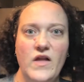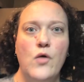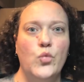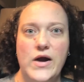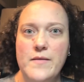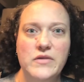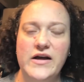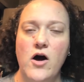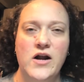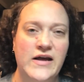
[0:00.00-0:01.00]
rambling
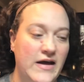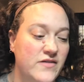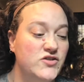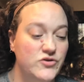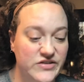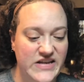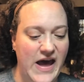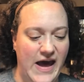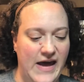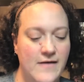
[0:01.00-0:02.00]
on again to
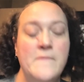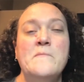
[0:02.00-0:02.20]
say